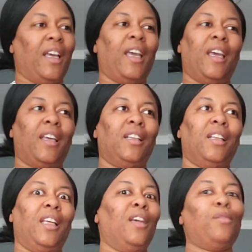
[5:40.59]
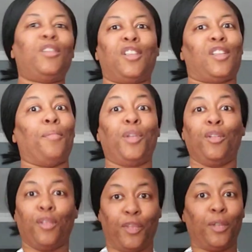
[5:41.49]
And it was just a
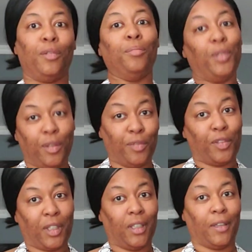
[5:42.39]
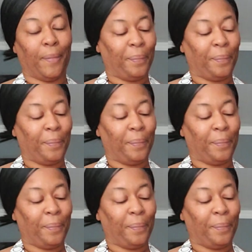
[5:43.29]
beautiful, beautiful color.